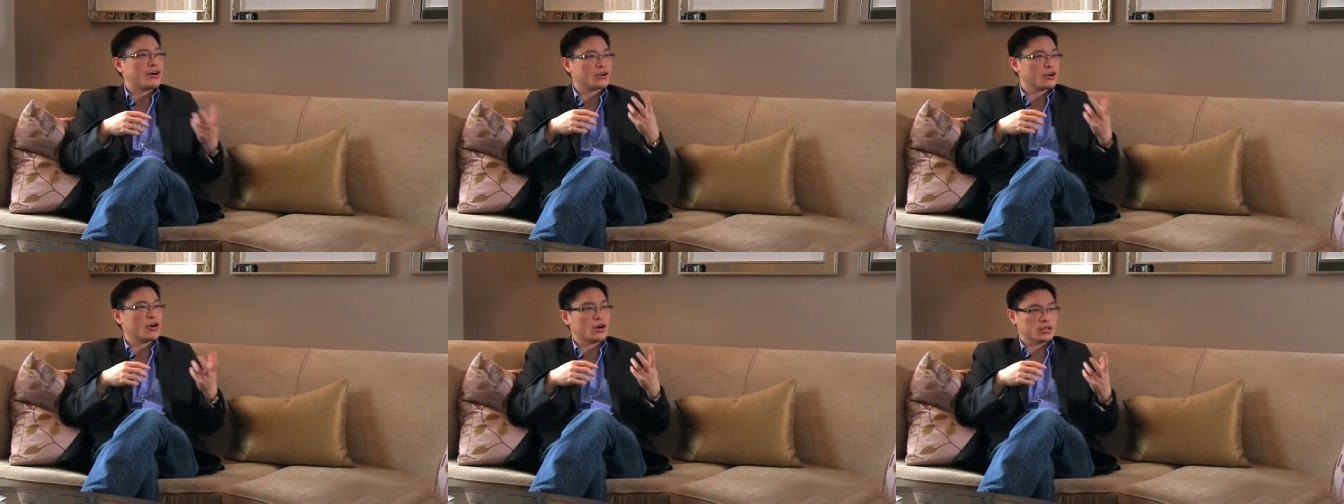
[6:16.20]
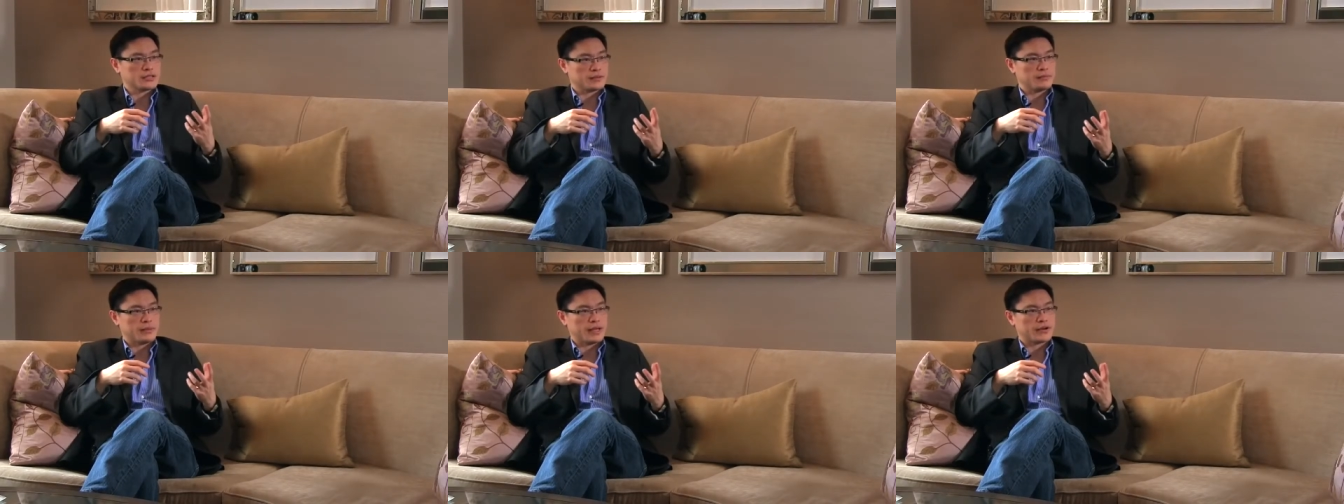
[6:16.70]

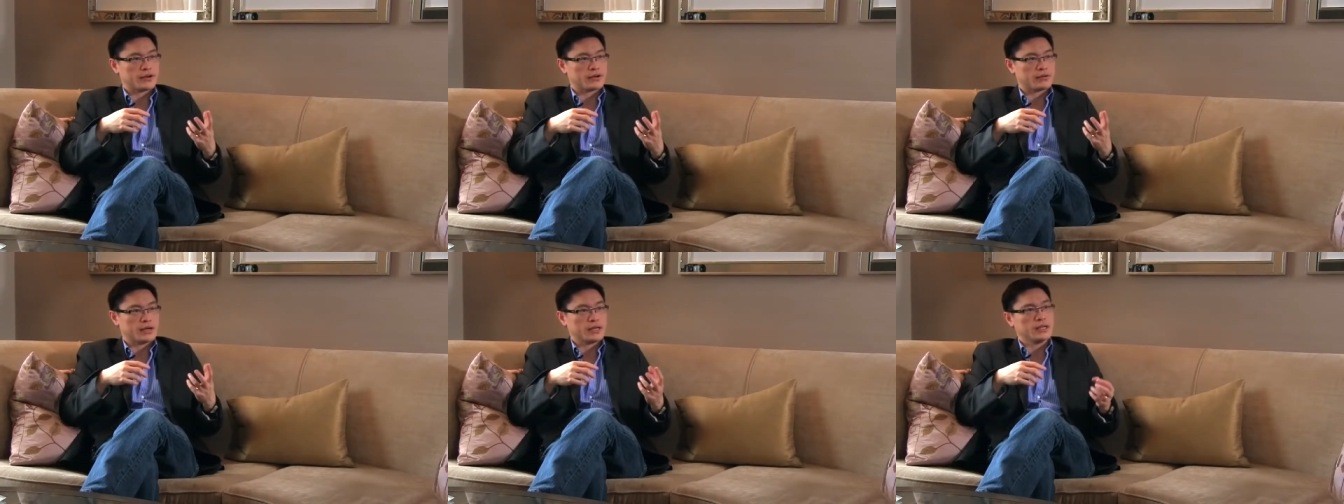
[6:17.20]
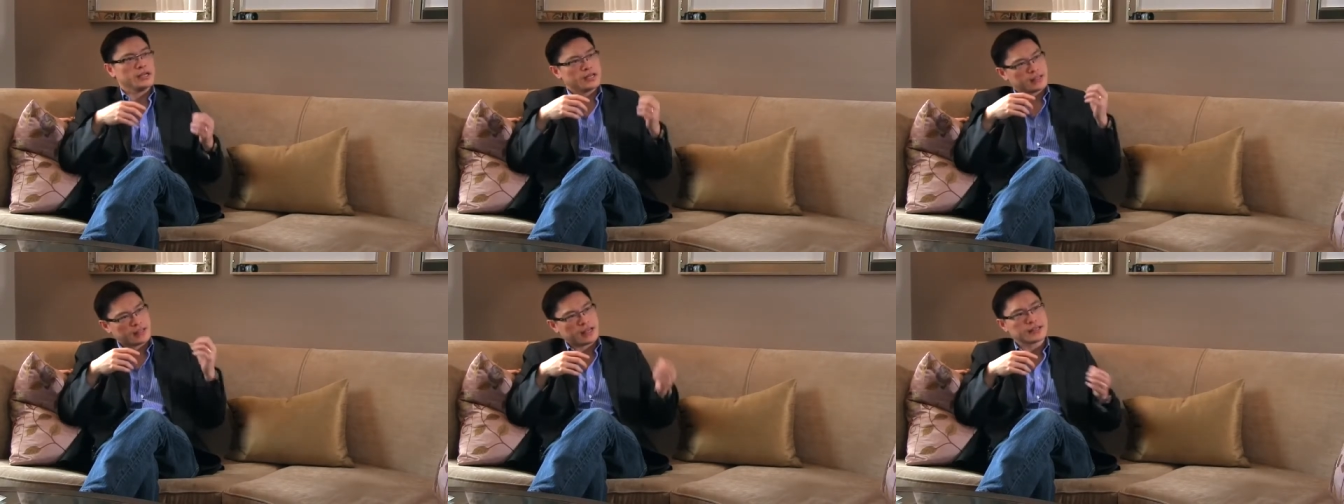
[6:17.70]
alcoholism better, right?
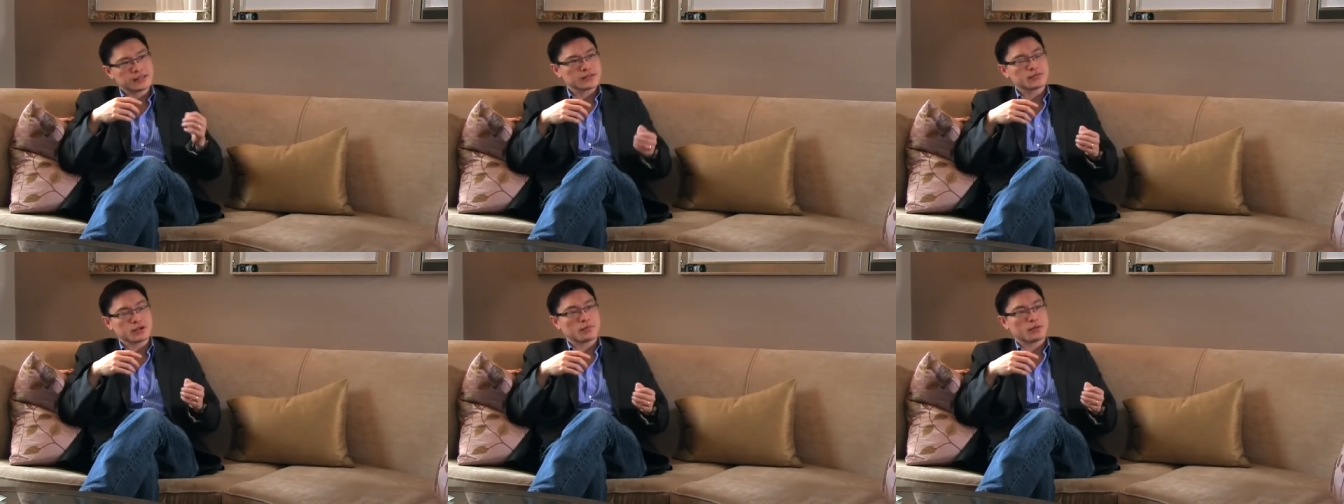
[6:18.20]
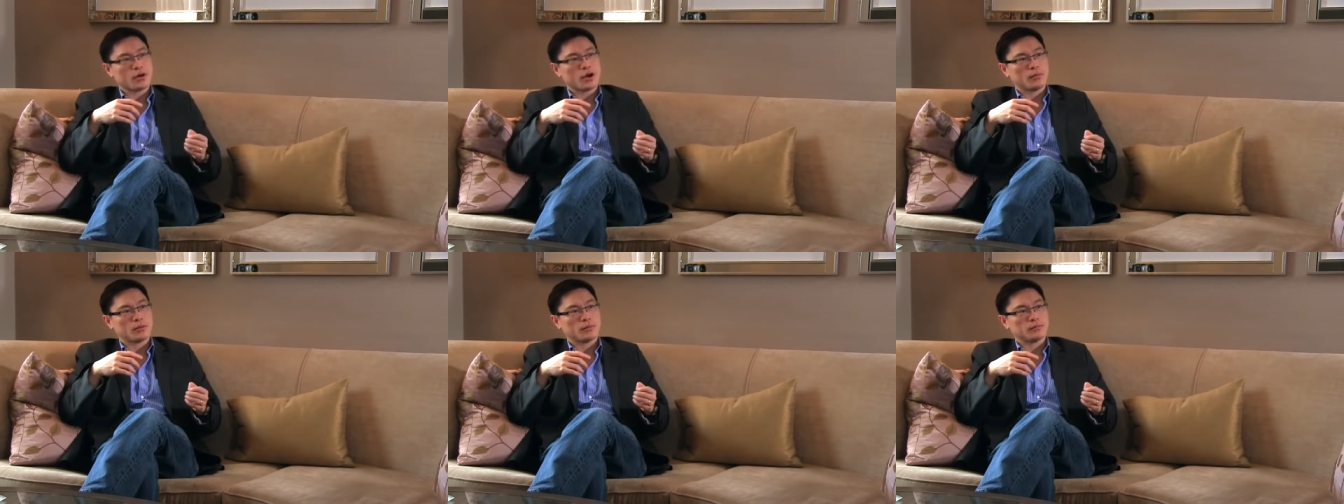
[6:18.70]
That's the real
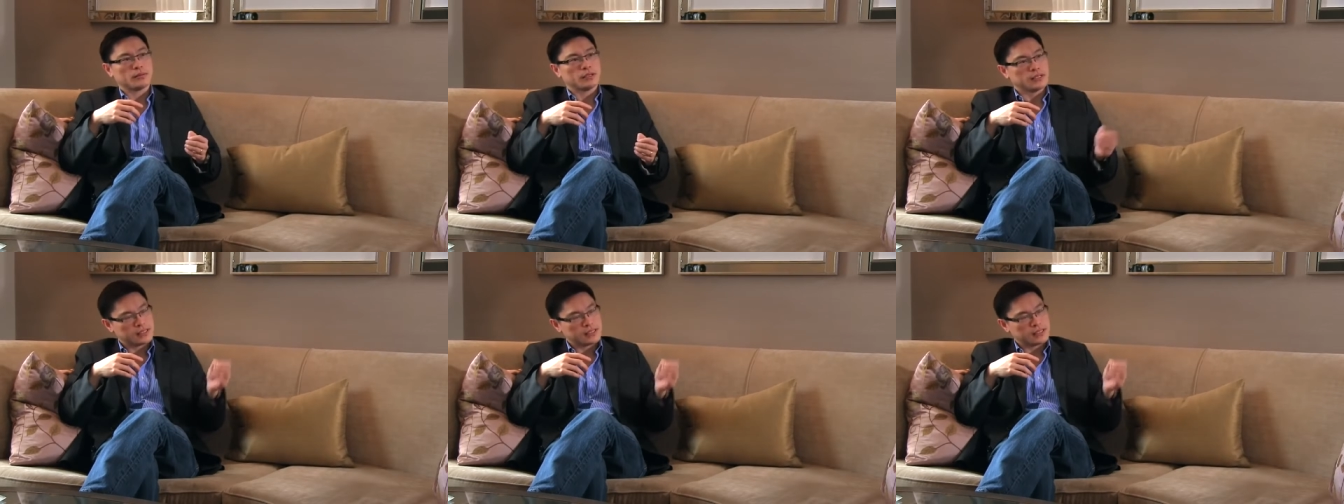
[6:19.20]
problem.